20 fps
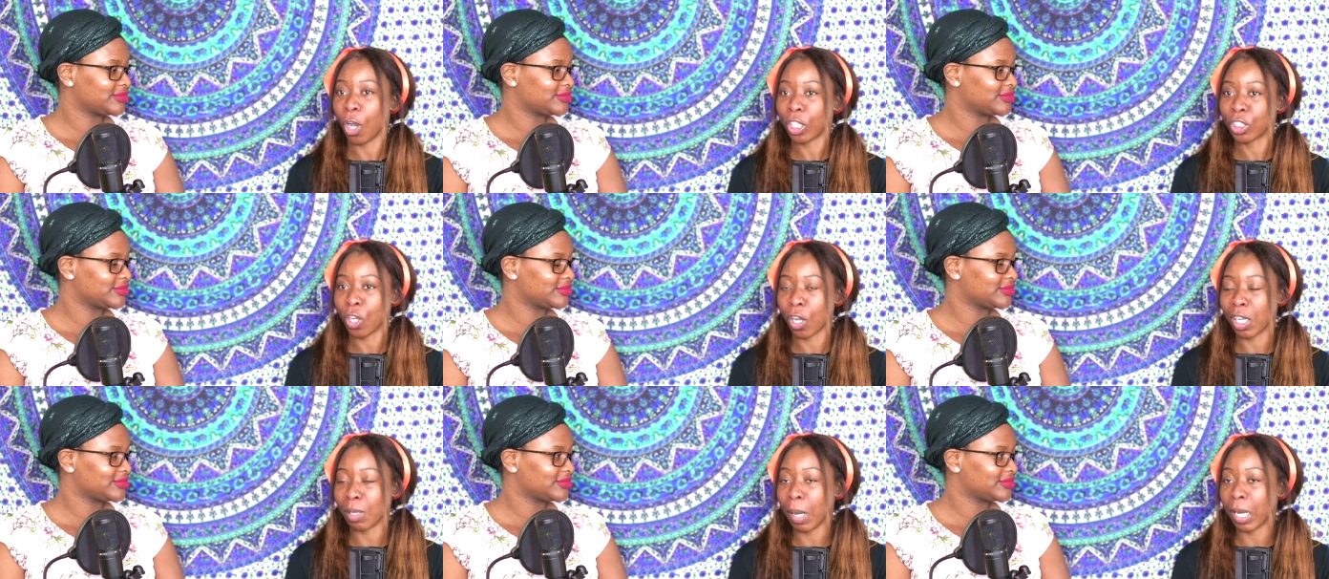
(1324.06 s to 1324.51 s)

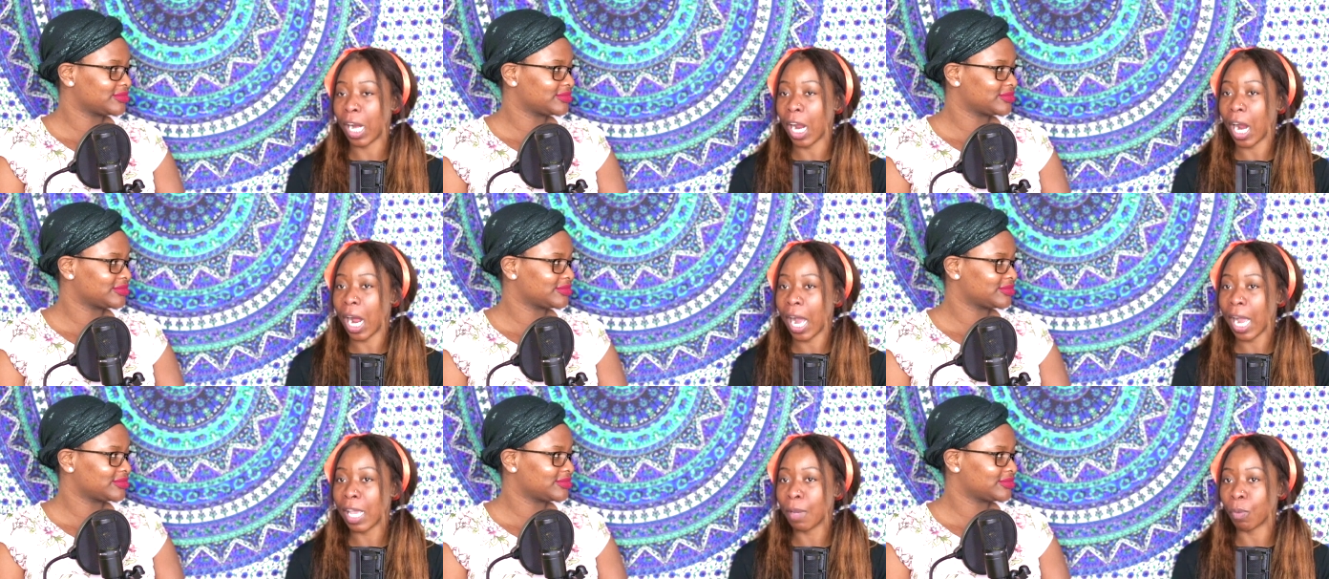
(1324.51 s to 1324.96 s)
Speaker 1: talking about our
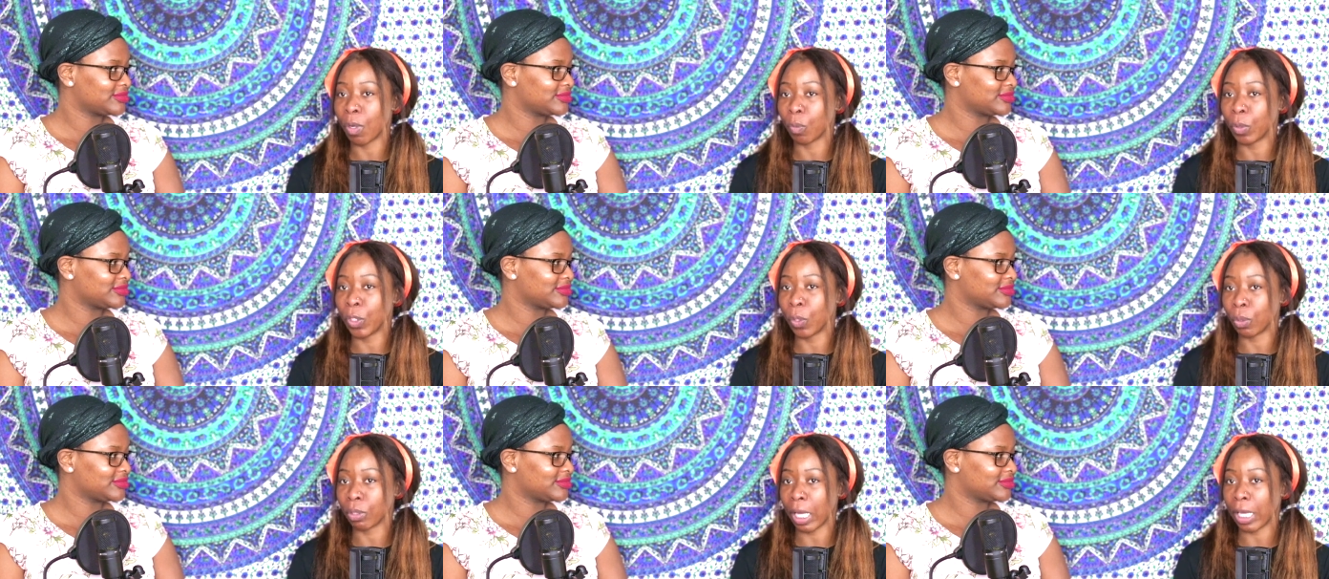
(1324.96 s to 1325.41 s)
height, well, we
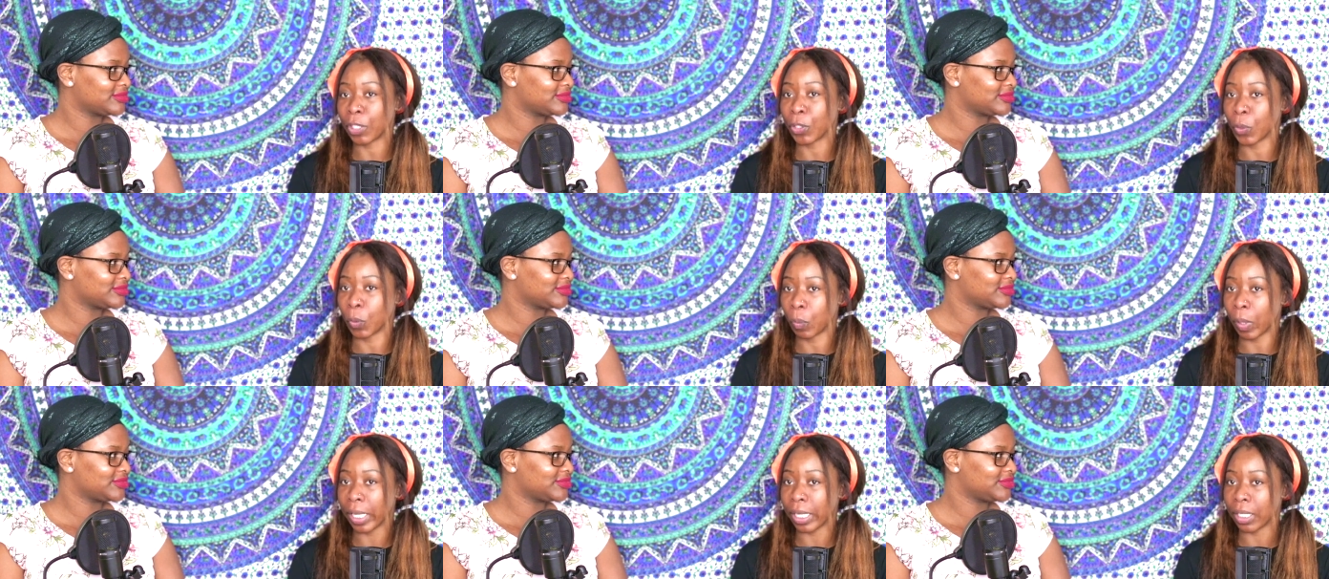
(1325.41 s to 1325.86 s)
don't like your
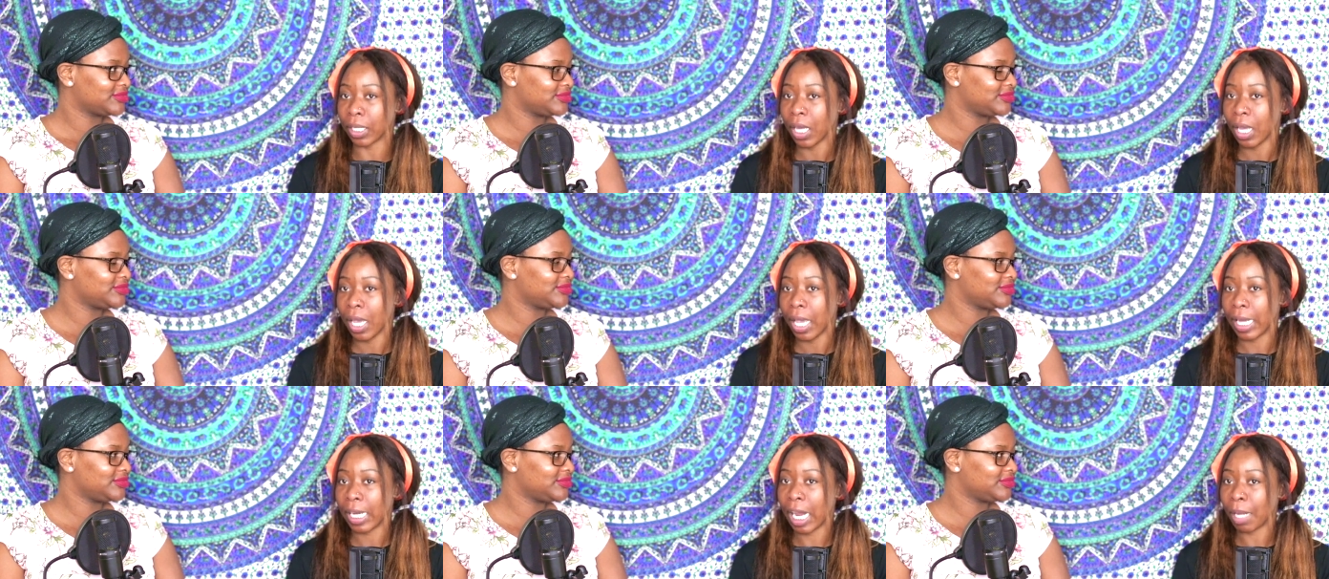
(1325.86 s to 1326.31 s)
weight.
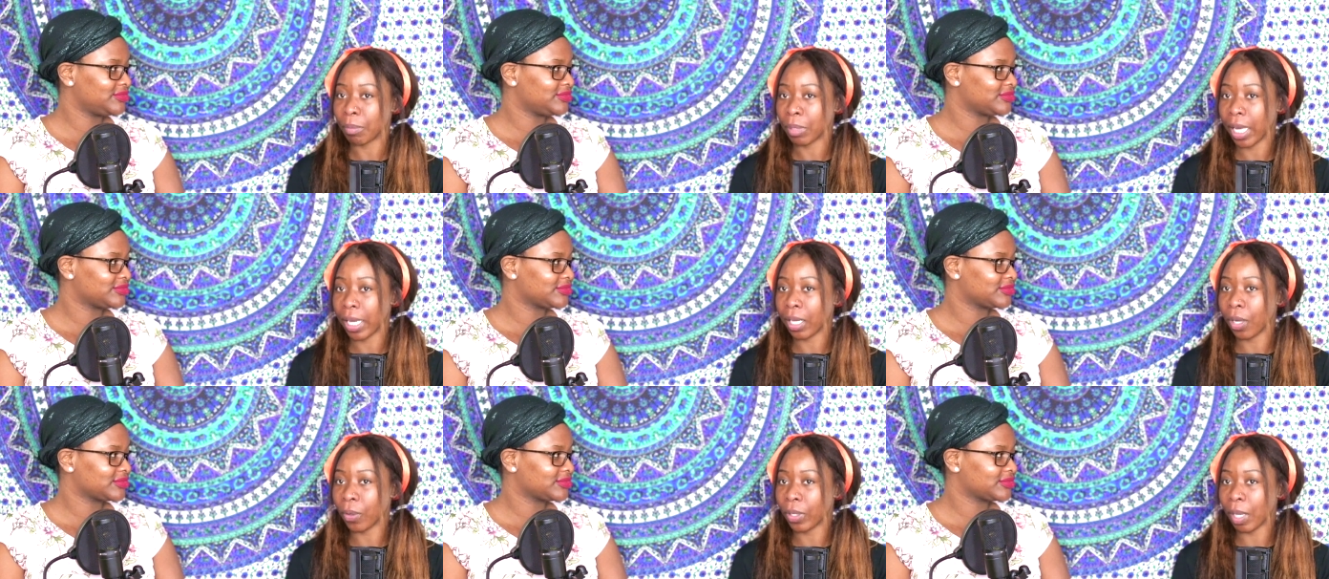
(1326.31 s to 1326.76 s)
Mm-hmm. And I'm
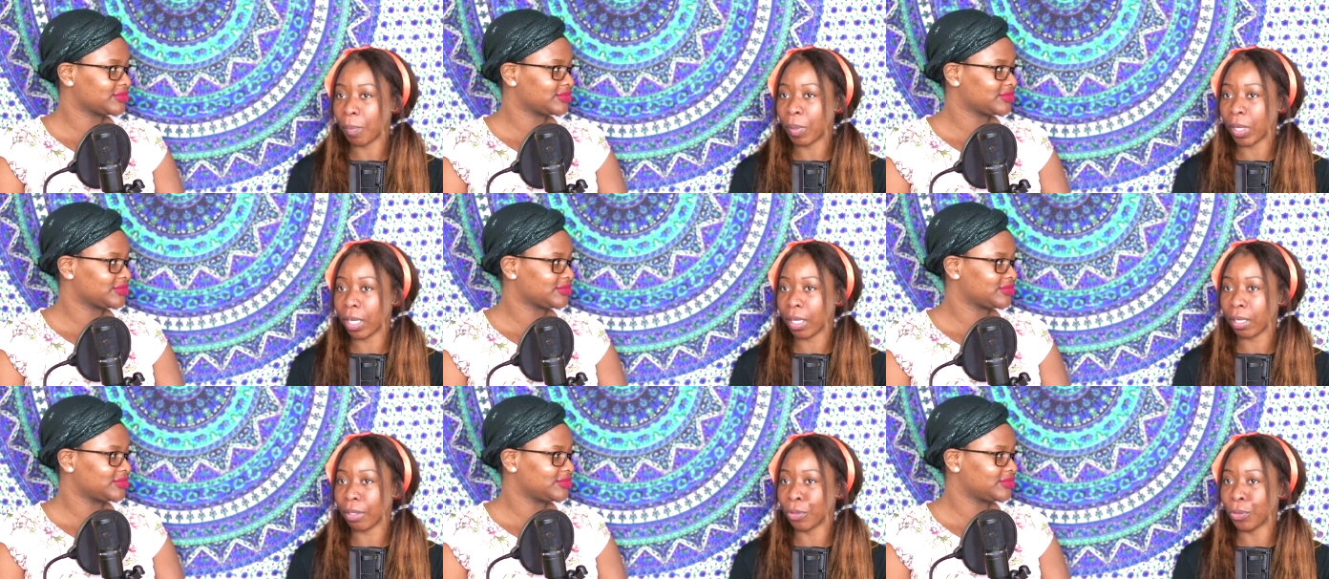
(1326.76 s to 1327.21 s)
like, okay,
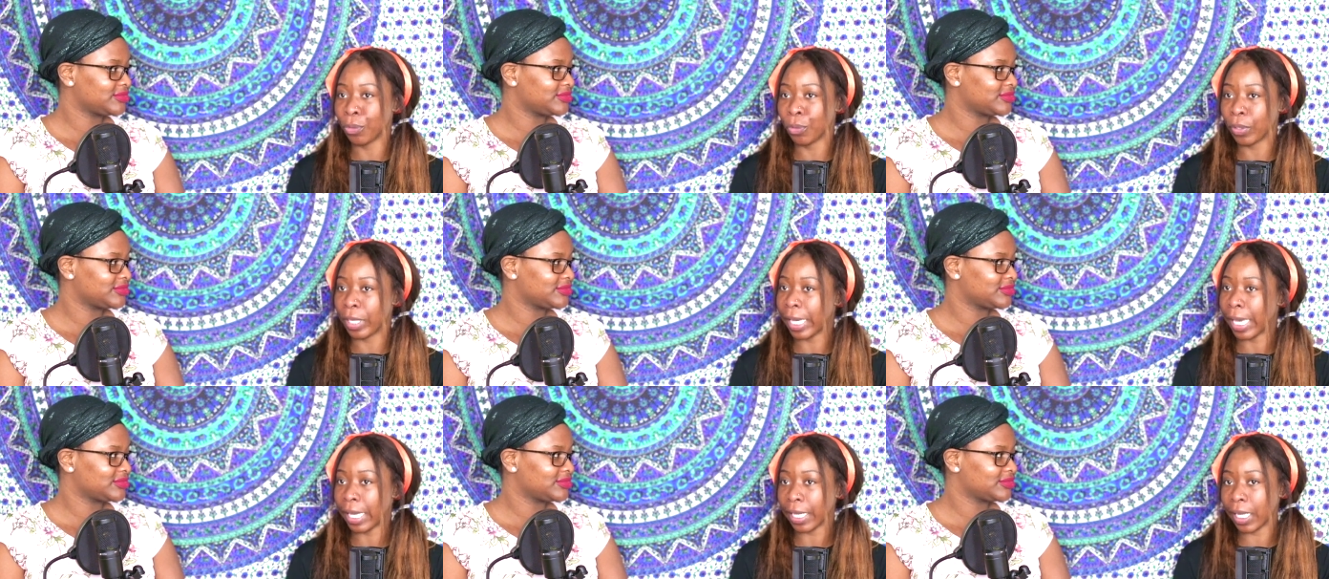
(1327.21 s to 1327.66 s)
but you
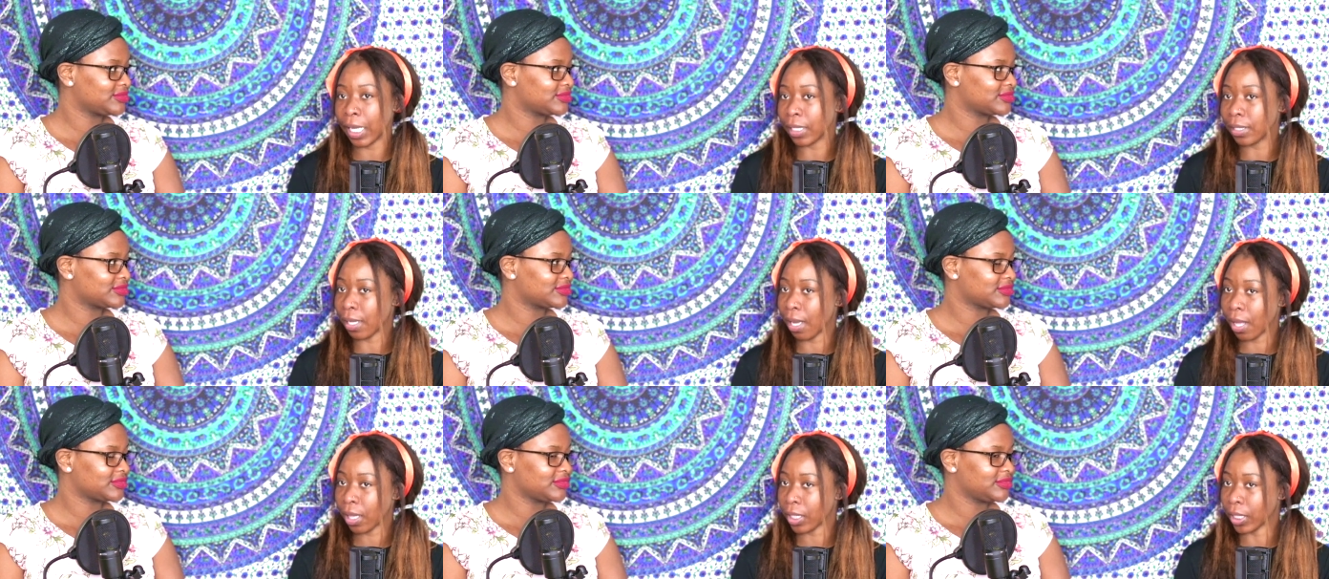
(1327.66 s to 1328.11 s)
can't get
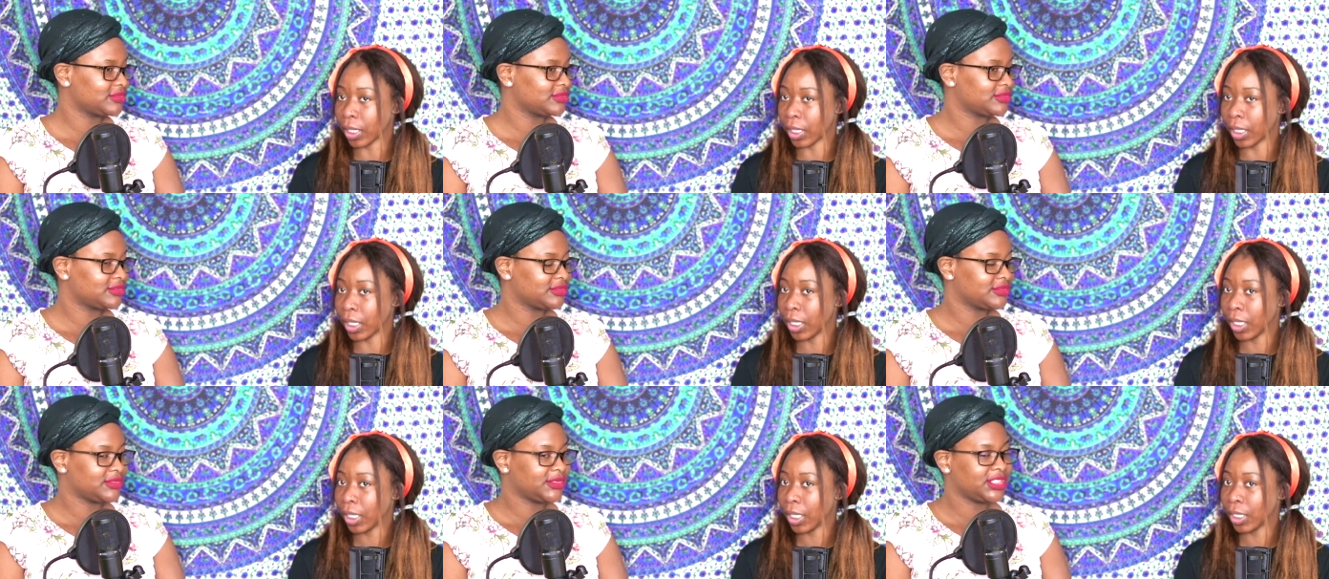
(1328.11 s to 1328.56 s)

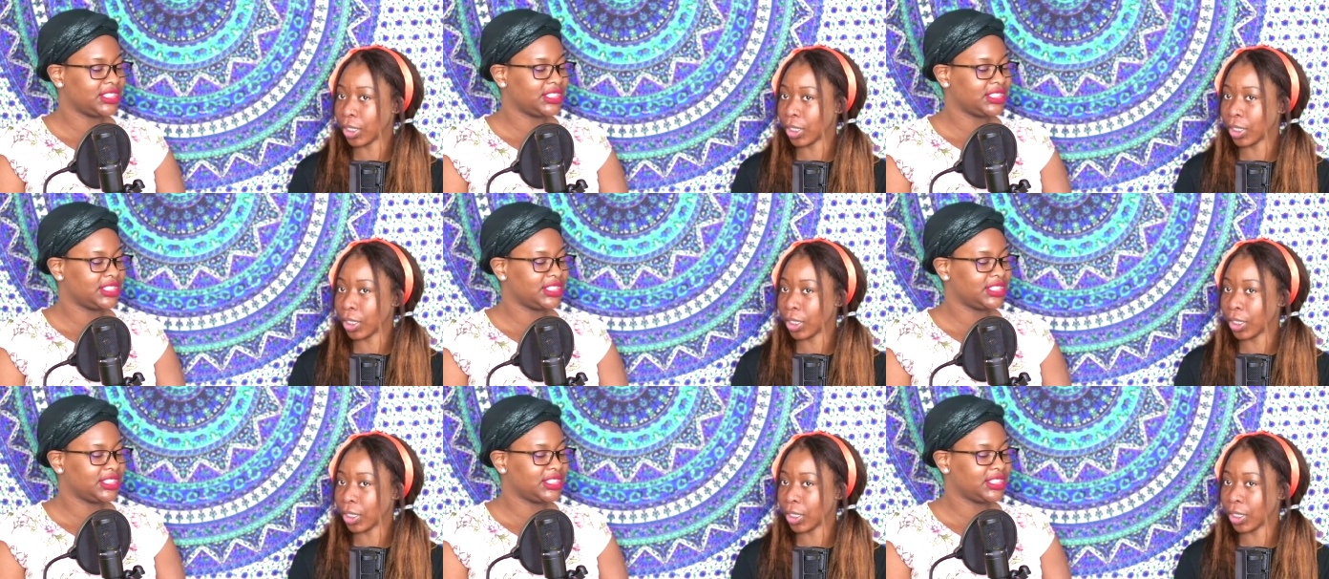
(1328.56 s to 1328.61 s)
taller.